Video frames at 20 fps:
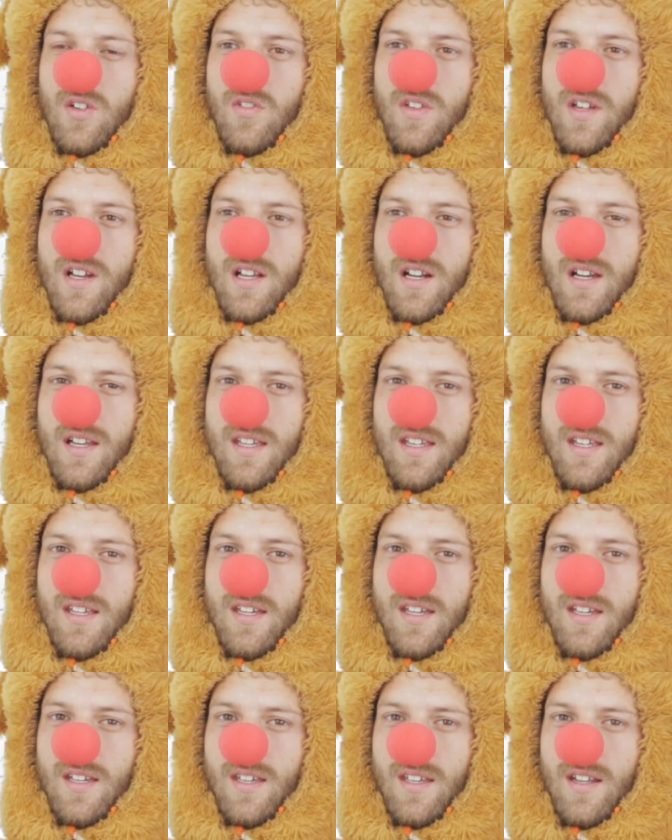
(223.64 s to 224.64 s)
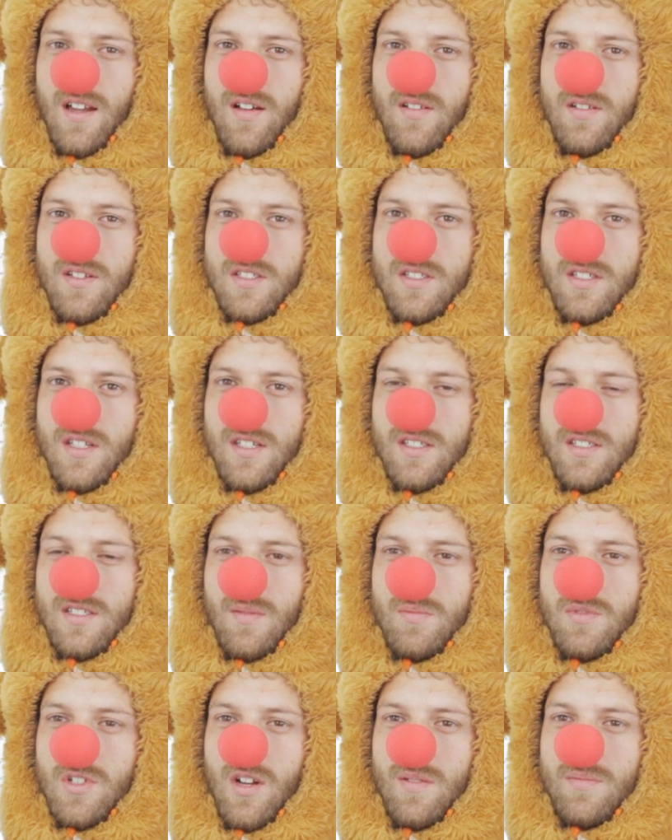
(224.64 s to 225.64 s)
got their clique. You know, it's it's
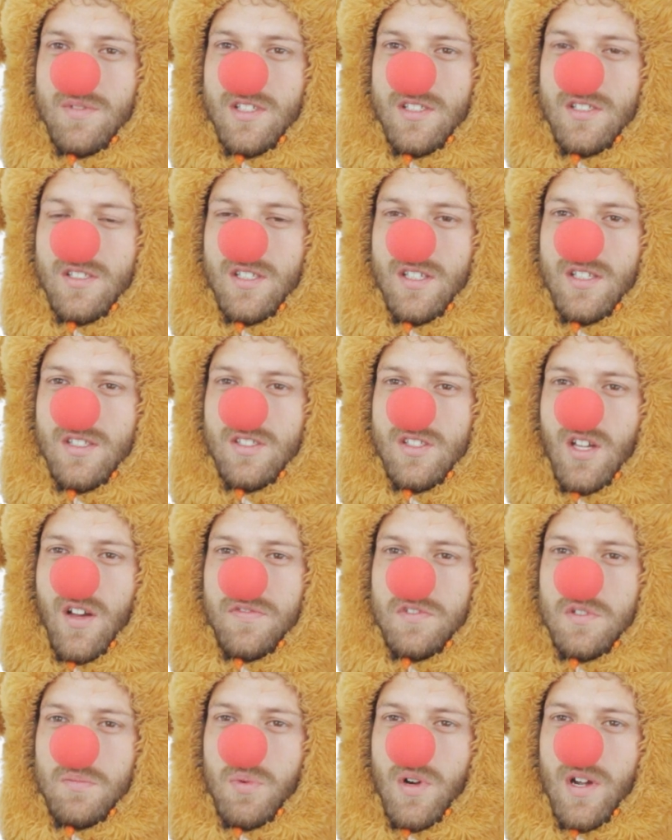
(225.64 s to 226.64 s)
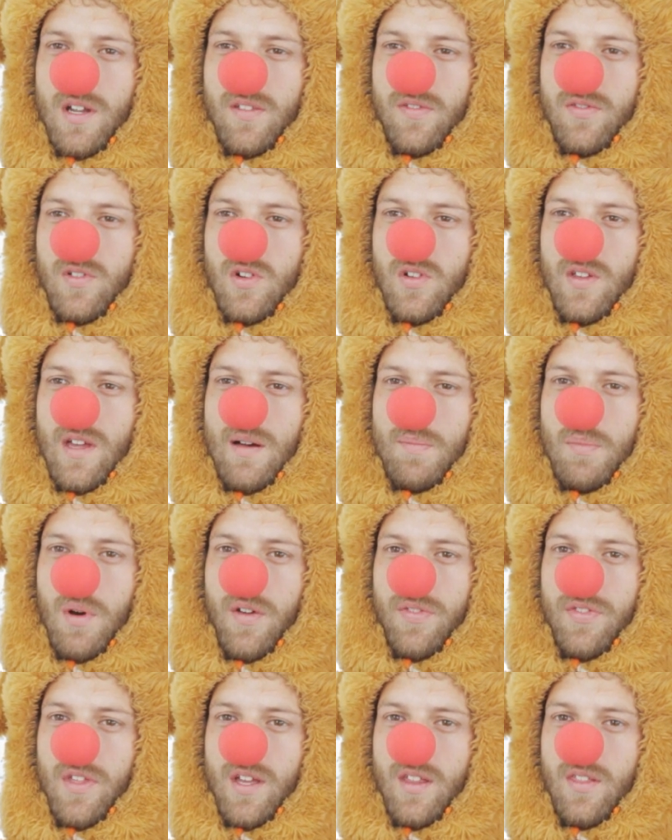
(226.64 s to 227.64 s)
sometimes it's it's tough to break through that,
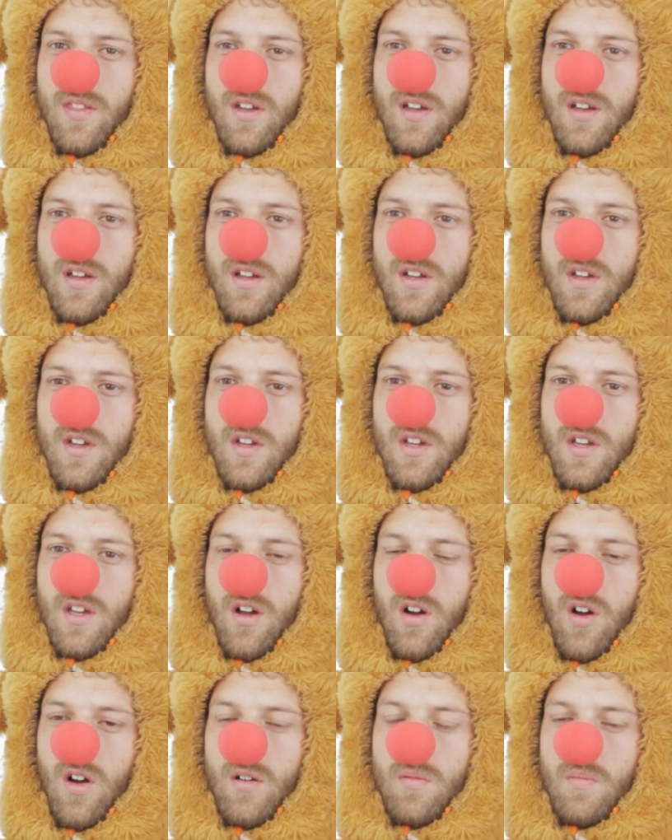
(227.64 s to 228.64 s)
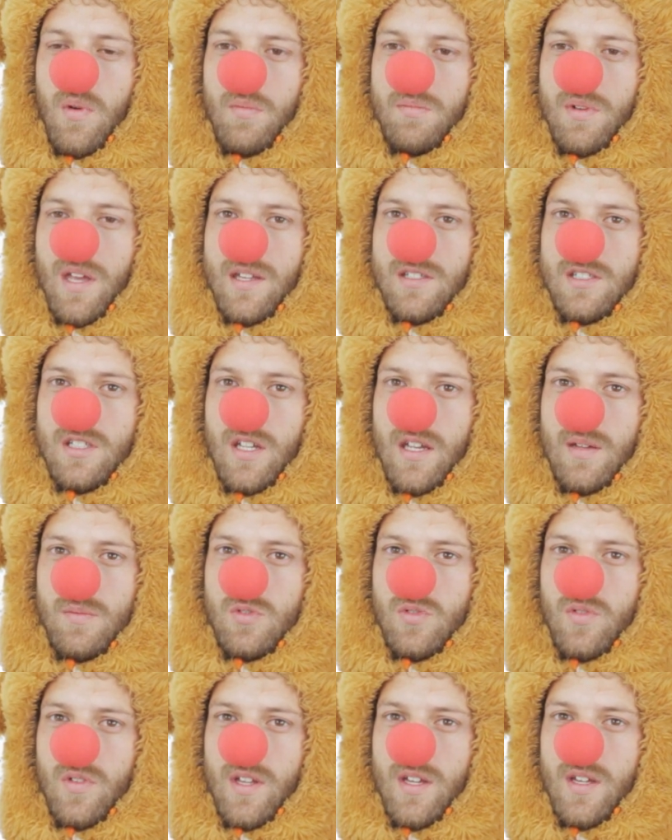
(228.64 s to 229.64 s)
but I think that I'm, I'm getting to
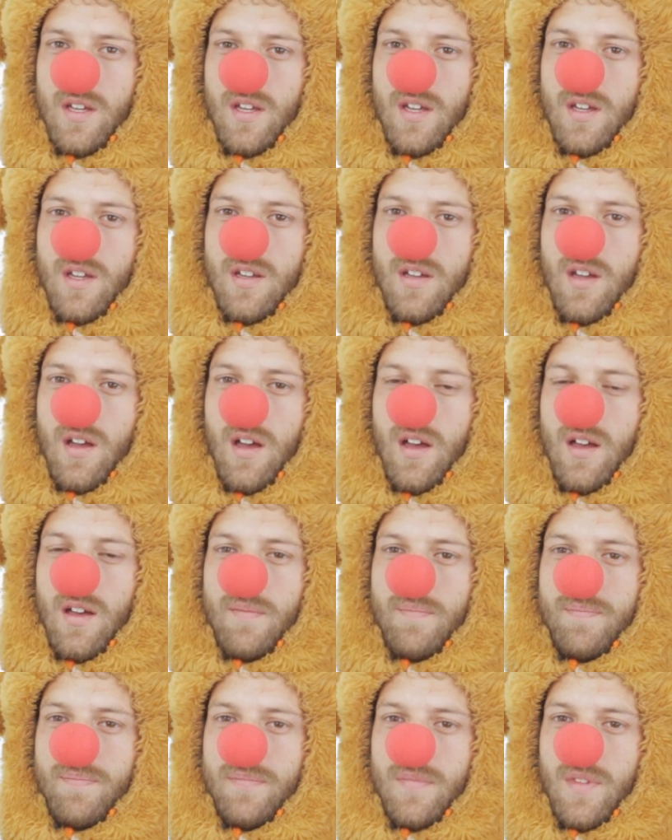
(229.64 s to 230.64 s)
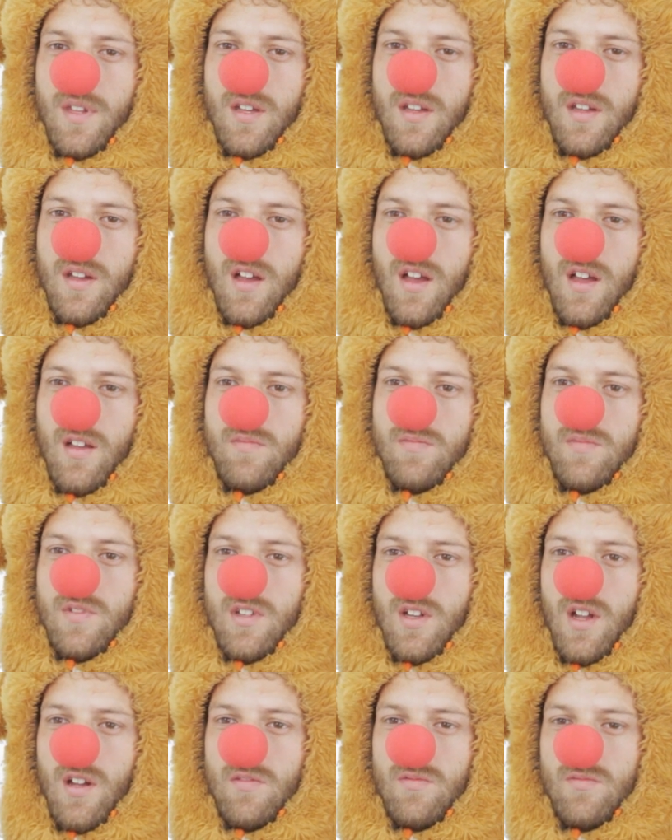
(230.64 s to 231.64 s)
grips with it. Um, uh,
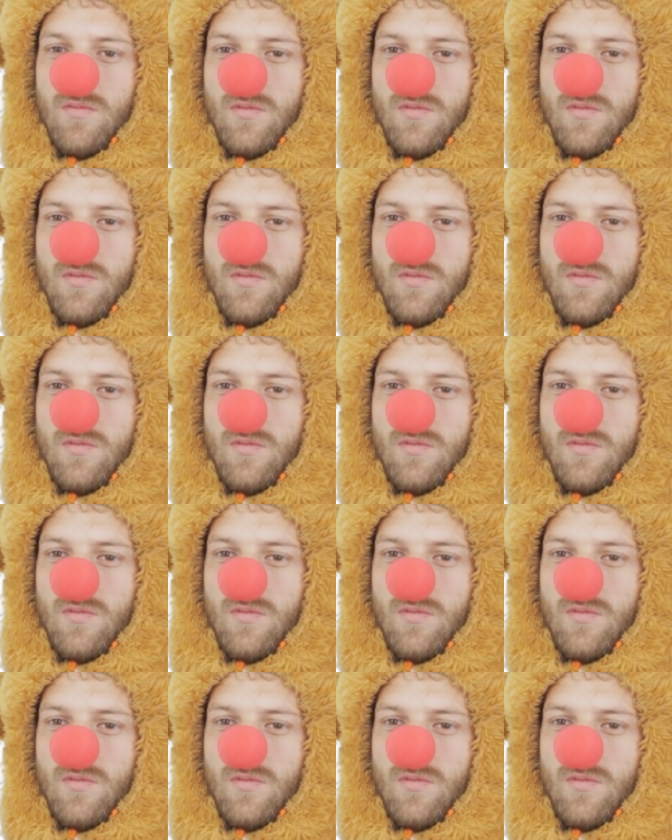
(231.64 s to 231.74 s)
you know,